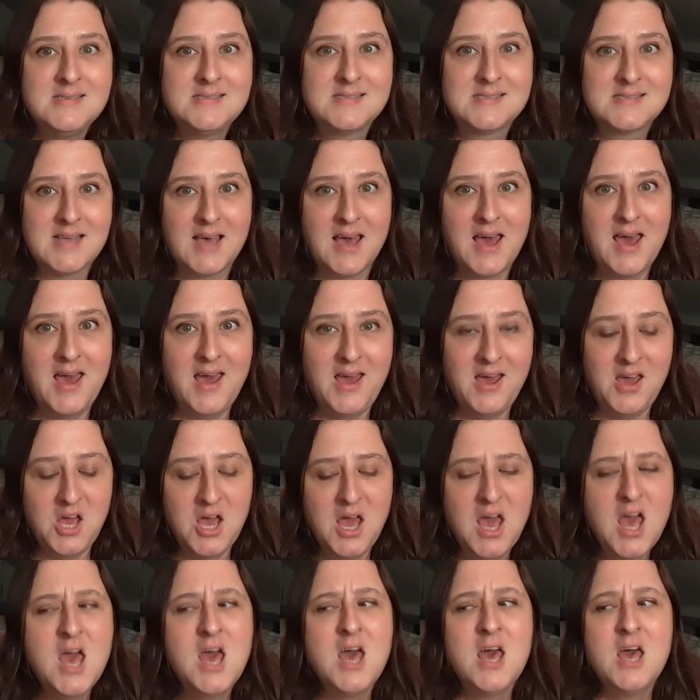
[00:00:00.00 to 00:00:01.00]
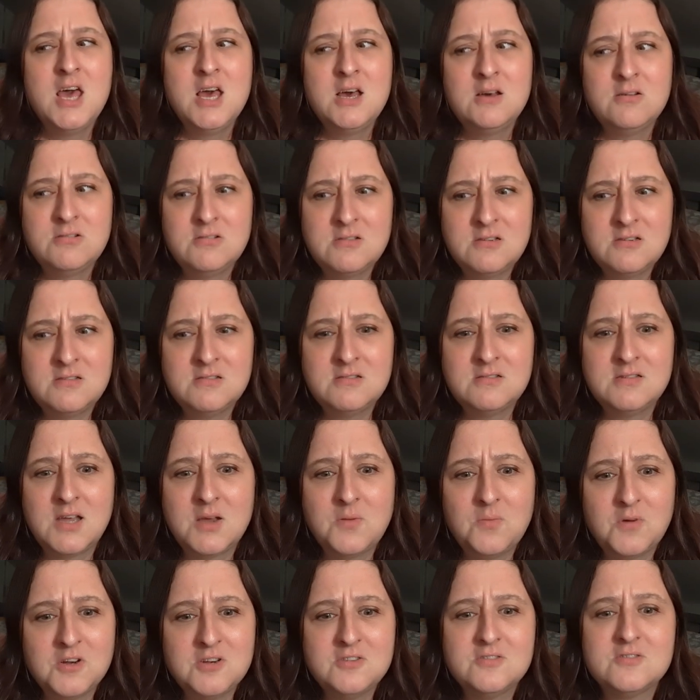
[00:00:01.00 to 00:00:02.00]
So, oh,
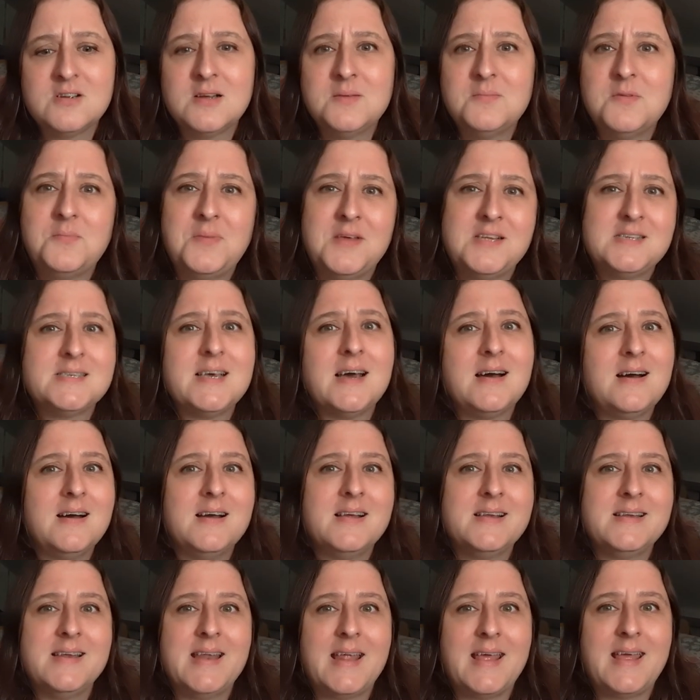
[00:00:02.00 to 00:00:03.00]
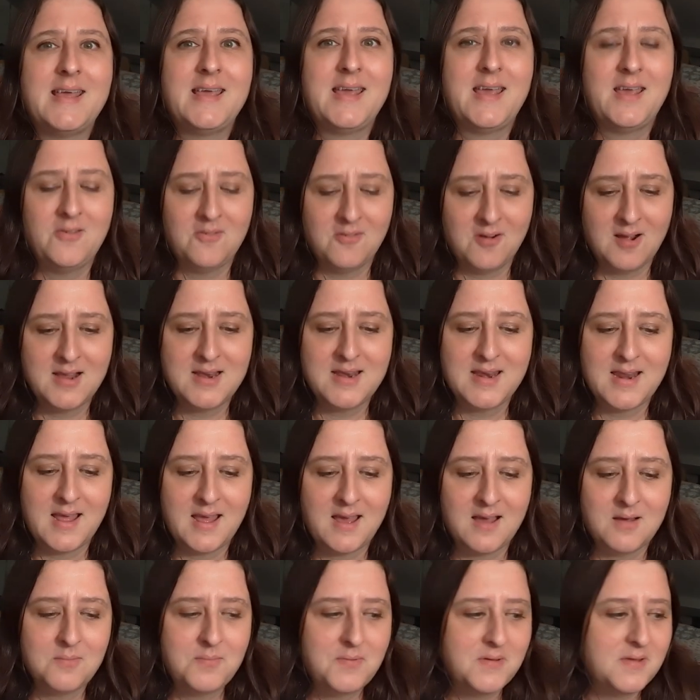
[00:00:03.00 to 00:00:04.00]
no wonder I'm a bit tired and achy right
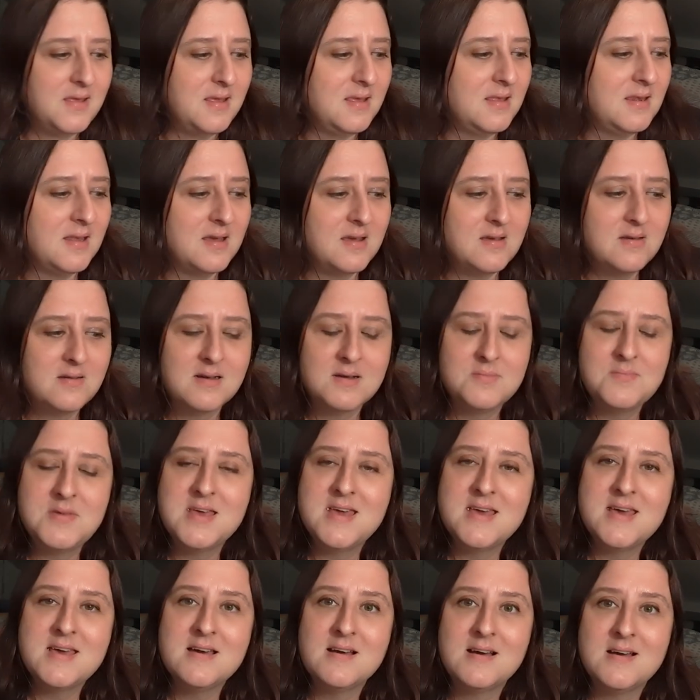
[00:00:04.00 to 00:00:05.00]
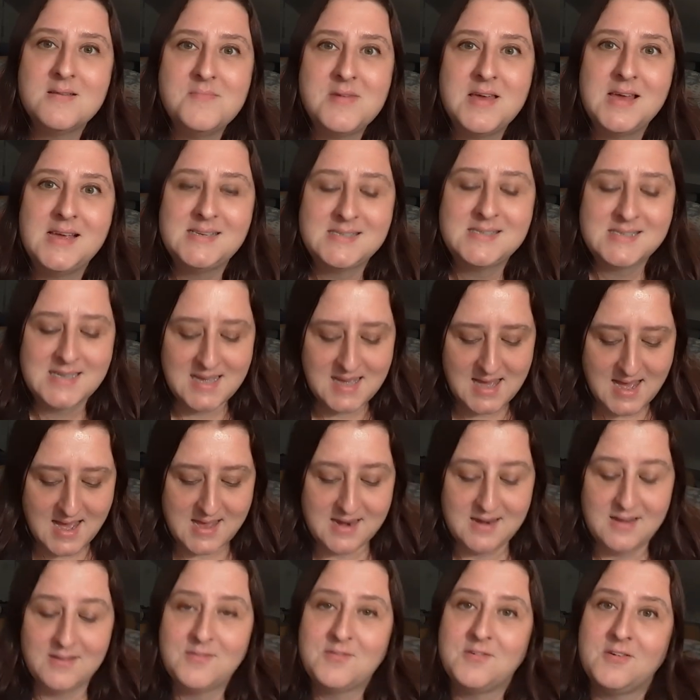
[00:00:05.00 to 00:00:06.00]
now. But, you know, I'm here, I made it,
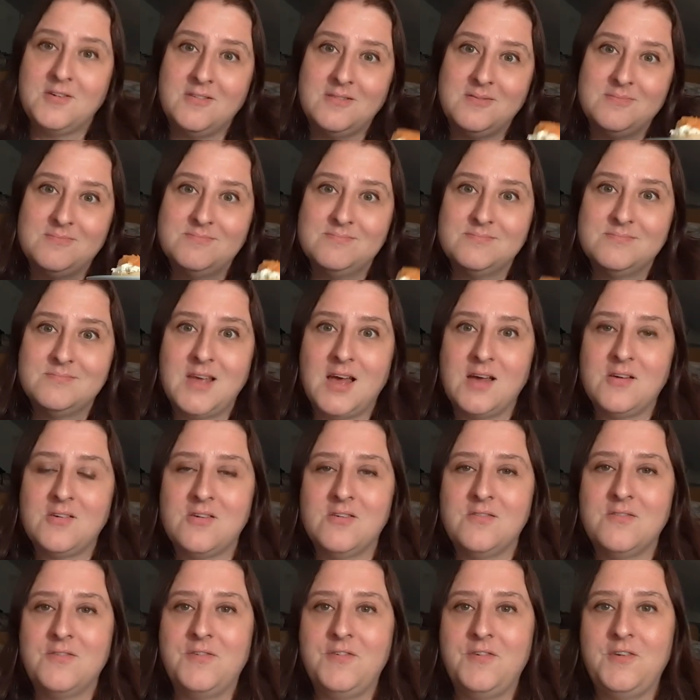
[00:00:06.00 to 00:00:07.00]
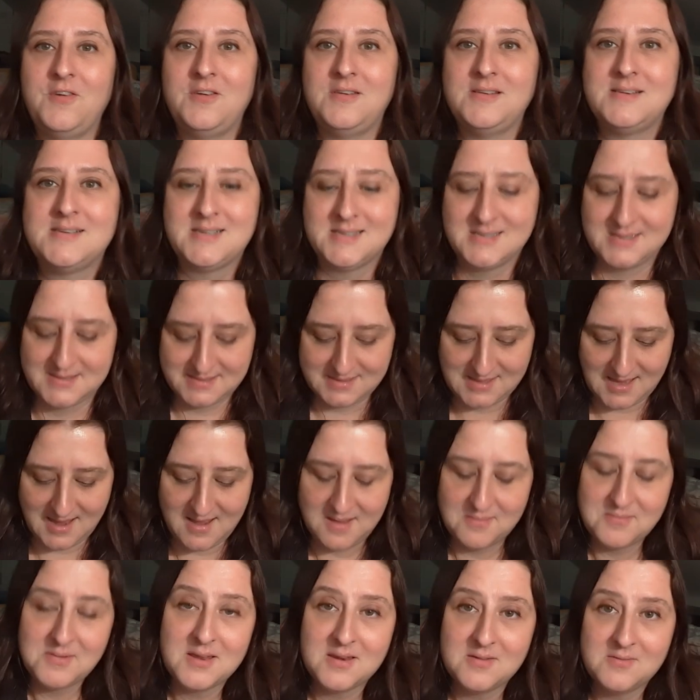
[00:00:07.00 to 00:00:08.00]
and I've got I've got food. So
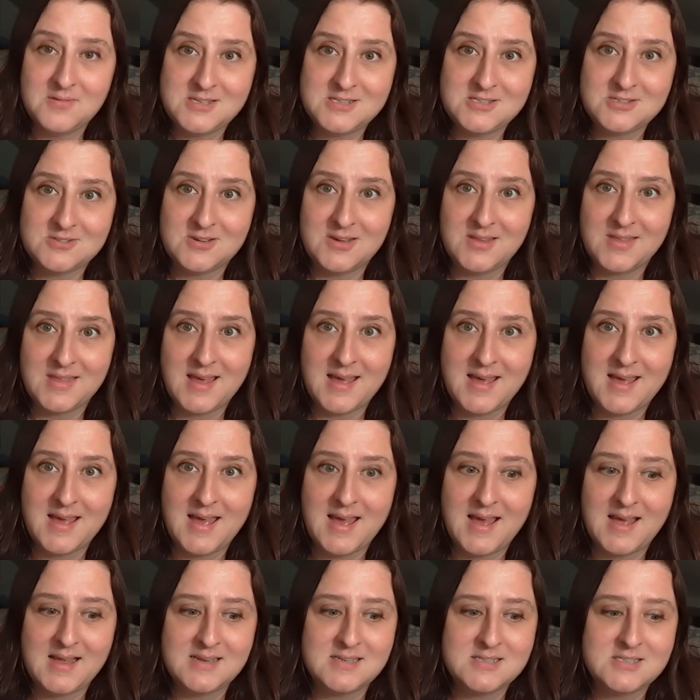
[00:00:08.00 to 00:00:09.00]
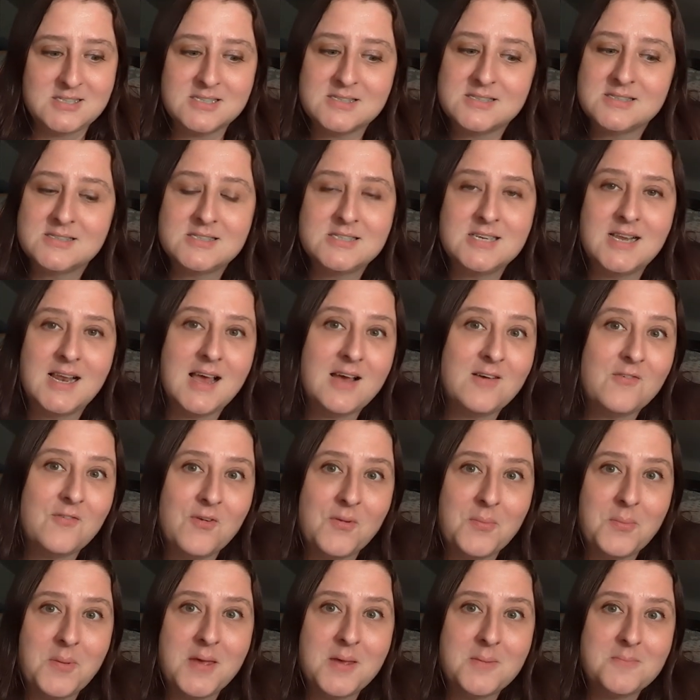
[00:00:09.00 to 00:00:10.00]
I'm going to enjoy that and just chill out
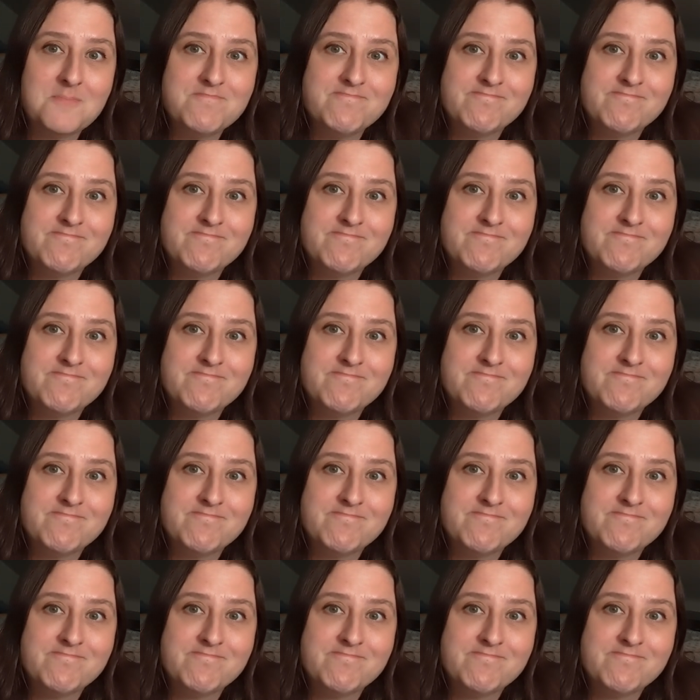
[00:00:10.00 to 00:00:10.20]
for a bit.